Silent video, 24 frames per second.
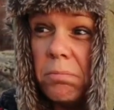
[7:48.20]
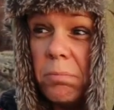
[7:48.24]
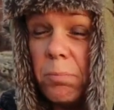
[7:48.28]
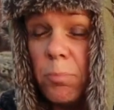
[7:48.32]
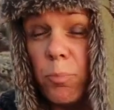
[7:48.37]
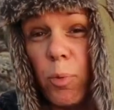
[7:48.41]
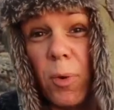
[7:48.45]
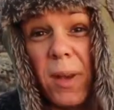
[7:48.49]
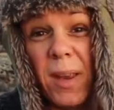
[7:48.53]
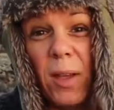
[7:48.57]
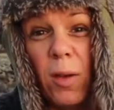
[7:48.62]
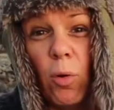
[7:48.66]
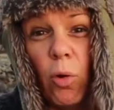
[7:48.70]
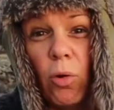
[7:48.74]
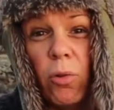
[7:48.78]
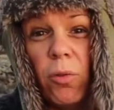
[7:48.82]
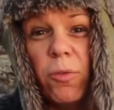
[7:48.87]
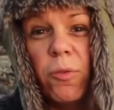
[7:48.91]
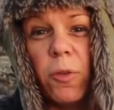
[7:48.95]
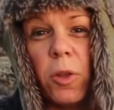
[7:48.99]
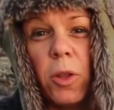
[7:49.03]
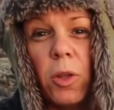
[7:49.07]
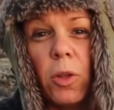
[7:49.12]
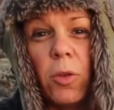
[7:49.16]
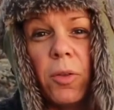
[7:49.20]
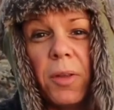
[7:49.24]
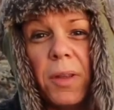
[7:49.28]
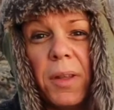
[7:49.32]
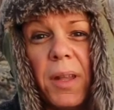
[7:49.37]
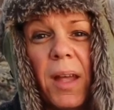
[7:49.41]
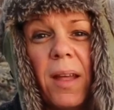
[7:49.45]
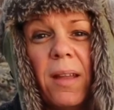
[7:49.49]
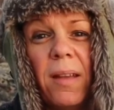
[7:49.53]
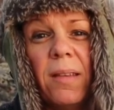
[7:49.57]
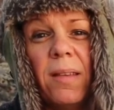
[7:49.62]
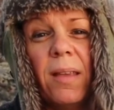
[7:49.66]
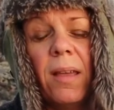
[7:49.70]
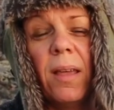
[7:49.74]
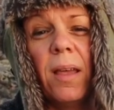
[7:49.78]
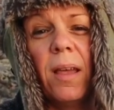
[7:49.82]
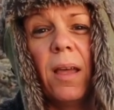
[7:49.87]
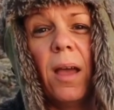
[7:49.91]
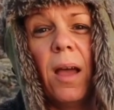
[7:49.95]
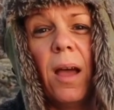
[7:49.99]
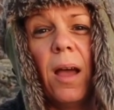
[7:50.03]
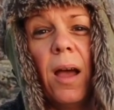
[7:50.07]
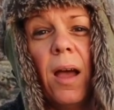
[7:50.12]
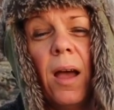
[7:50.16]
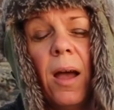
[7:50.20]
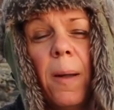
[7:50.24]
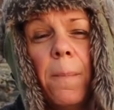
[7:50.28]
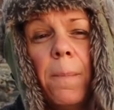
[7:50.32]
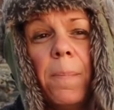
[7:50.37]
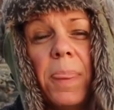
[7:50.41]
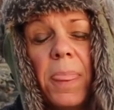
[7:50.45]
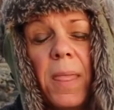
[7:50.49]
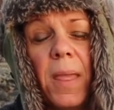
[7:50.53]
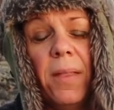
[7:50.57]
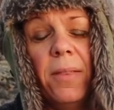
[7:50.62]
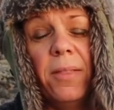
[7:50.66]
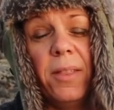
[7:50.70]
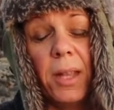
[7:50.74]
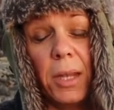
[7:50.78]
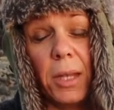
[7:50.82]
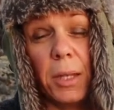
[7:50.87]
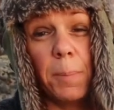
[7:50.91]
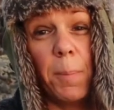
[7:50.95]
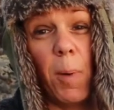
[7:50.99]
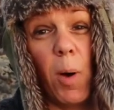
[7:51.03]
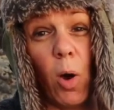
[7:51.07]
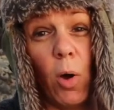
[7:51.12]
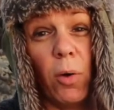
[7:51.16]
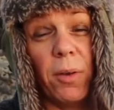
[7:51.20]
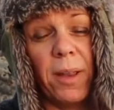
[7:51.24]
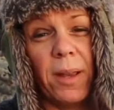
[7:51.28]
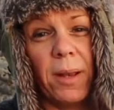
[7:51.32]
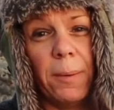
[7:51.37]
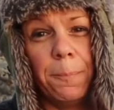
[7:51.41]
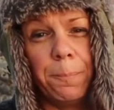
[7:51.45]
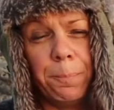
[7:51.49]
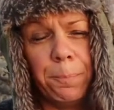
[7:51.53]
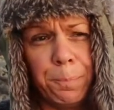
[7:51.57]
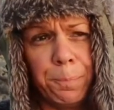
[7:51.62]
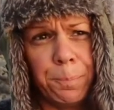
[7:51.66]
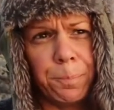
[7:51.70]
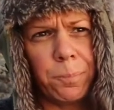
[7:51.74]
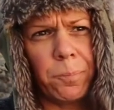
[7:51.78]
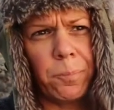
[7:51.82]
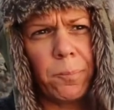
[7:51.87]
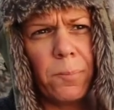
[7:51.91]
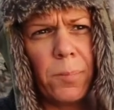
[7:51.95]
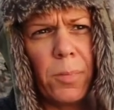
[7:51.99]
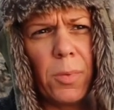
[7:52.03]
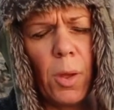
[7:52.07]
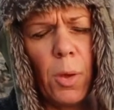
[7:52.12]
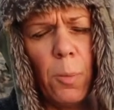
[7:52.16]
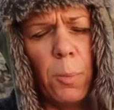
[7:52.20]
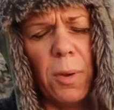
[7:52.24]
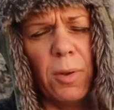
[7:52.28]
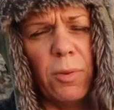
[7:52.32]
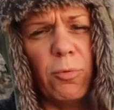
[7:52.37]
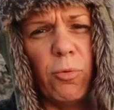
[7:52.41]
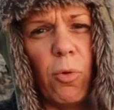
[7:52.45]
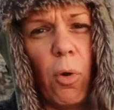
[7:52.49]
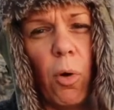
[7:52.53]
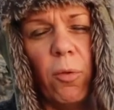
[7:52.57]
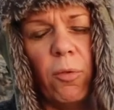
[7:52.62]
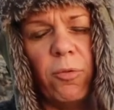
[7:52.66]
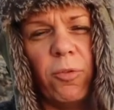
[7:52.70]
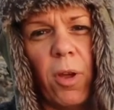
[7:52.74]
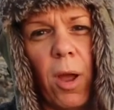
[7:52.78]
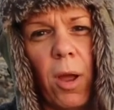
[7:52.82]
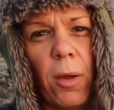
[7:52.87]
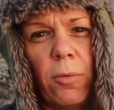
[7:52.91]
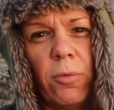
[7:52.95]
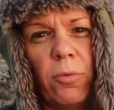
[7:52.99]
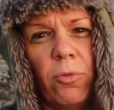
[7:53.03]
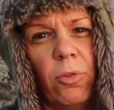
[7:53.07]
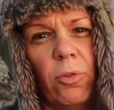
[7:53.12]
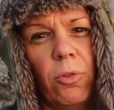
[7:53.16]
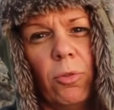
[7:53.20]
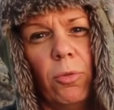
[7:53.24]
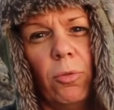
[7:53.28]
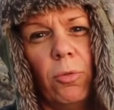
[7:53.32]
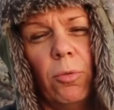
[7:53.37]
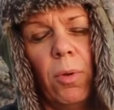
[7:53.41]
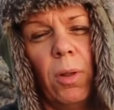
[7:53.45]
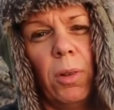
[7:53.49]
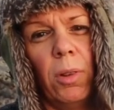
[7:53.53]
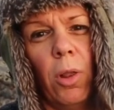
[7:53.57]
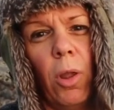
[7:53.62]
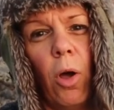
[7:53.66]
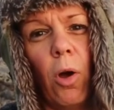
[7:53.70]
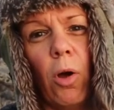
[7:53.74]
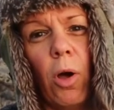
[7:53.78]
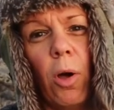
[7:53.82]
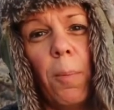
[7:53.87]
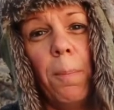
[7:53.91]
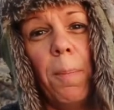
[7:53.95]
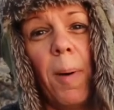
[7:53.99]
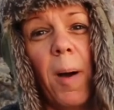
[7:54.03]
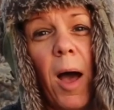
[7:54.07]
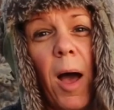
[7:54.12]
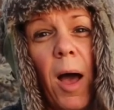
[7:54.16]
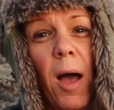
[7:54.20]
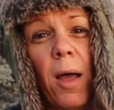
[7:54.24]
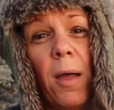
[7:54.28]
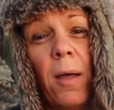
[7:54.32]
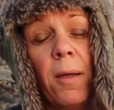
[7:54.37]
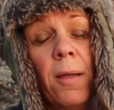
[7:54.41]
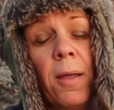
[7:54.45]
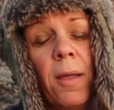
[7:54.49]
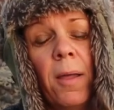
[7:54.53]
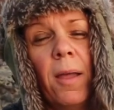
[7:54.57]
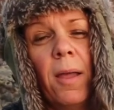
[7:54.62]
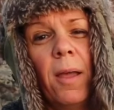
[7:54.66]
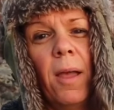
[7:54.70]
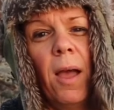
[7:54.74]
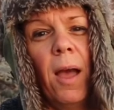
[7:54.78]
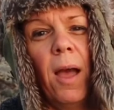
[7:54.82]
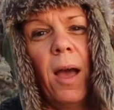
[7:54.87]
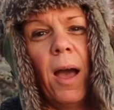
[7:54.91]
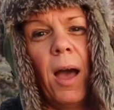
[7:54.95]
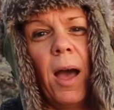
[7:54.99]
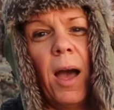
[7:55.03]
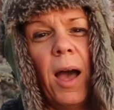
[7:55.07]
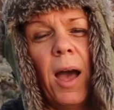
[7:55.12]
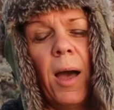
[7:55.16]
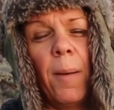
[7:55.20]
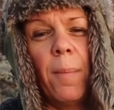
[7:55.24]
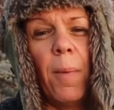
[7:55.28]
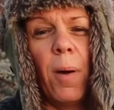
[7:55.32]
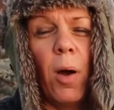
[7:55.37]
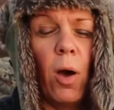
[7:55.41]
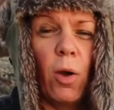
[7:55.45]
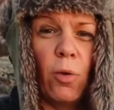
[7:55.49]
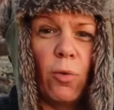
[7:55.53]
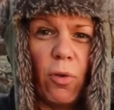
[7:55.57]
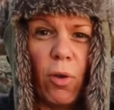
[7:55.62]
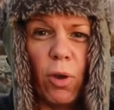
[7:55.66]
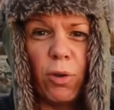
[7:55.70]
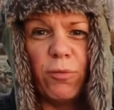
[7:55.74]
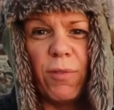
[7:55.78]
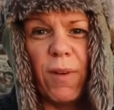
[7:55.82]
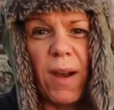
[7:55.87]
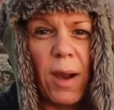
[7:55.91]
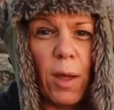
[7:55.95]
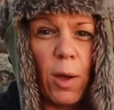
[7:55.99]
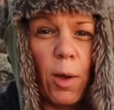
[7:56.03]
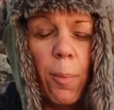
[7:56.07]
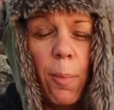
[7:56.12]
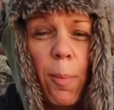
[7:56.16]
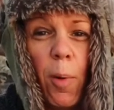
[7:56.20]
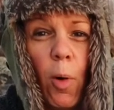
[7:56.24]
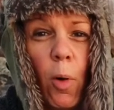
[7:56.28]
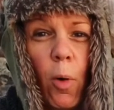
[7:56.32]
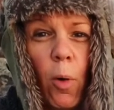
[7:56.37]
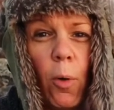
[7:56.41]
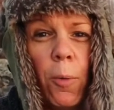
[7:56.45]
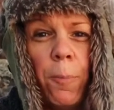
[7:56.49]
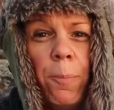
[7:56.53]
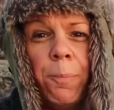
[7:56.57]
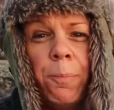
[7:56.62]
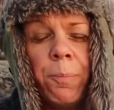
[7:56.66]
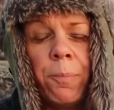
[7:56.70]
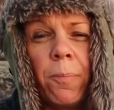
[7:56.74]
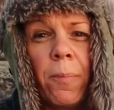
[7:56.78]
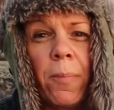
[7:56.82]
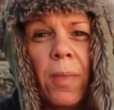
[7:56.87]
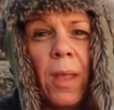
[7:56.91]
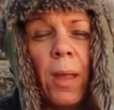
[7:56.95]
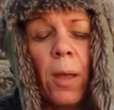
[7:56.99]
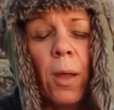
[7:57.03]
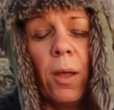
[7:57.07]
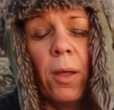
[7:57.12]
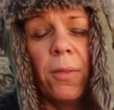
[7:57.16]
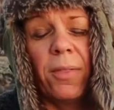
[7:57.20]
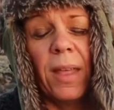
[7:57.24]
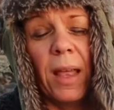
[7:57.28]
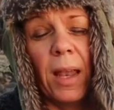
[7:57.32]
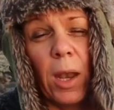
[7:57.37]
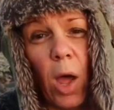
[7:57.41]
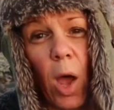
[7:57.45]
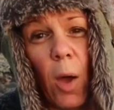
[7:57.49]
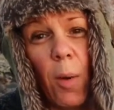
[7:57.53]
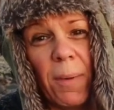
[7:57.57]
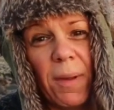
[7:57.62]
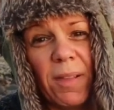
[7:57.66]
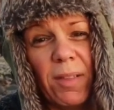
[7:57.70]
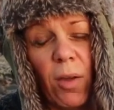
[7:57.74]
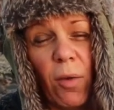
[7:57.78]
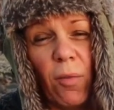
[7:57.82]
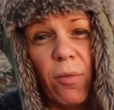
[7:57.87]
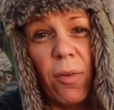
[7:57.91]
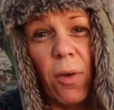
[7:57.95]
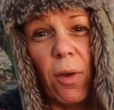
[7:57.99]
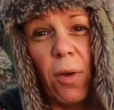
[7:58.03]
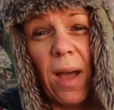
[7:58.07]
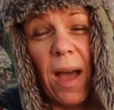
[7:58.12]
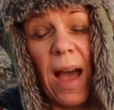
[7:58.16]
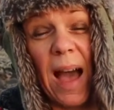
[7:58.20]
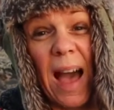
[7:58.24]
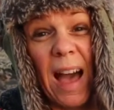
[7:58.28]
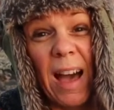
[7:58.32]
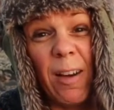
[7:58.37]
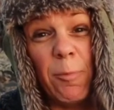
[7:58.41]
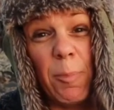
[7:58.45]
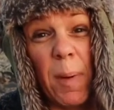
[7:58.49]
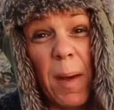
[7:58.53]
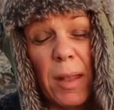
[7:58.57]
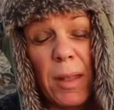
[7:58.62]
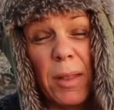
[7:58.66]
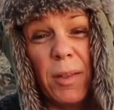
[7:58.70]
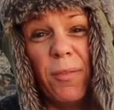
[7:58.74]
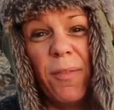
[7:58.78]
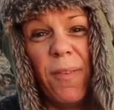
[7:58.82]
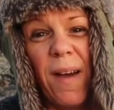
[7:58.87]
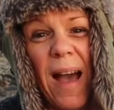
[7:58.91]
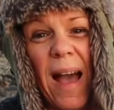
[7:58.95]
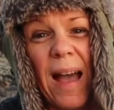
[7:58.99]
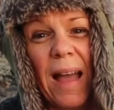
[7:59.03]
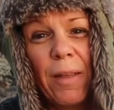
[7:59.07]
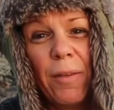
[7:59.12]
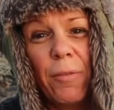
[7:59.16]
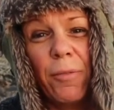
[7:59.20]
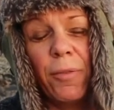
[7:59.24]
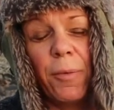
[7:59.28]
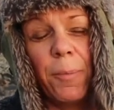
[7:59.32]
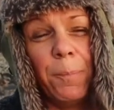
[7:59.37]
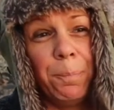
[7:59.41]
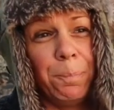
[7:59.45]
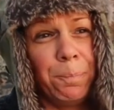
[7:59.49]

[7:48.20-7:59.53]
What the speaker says: pretty good for sunset. This morning we drove down to Loch Bar across Rannoch Moor. The alarm went off at 5:30